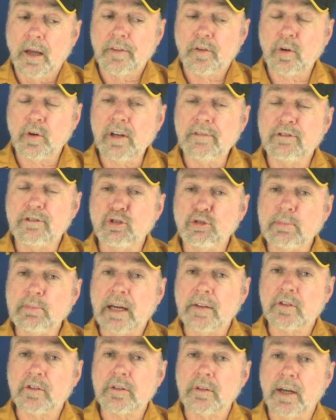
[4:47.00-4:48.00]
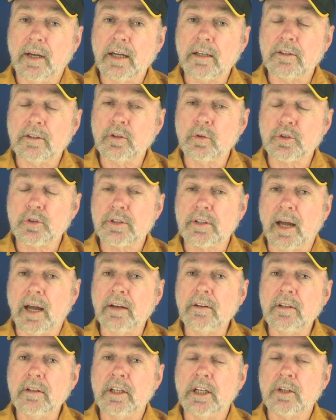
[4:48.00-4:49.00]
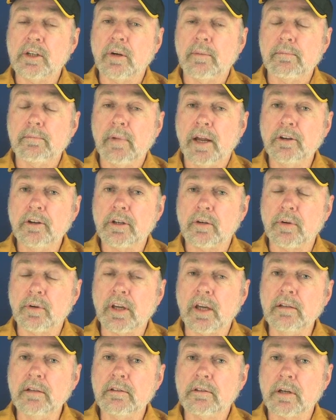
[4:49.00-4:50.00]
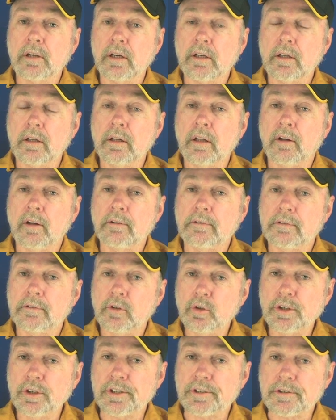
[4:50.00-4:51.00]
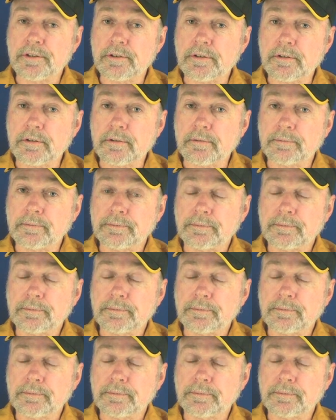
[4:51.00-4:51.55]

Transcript: 3 or 4 months later, you'll start to hear a mentoring internal voice.